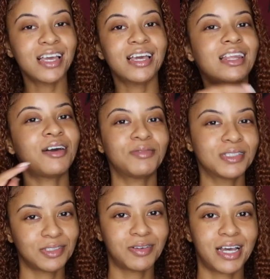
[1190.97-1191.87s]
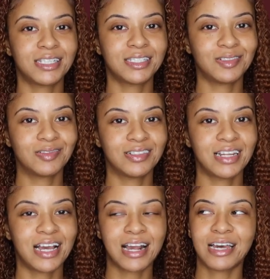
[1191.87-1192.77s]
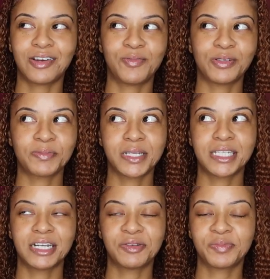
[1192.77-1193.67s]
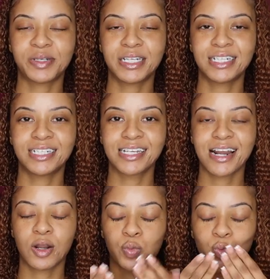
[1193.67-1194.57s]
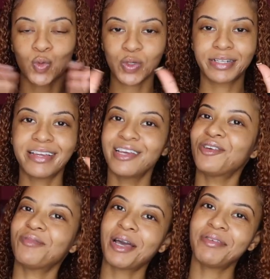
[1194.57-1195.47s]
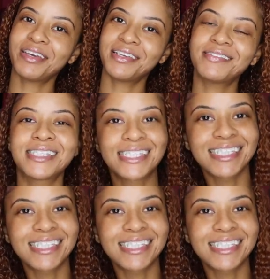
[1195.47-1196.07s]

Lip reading: And I will see you guys soon. I kind of almost messed that up, but bye, babe.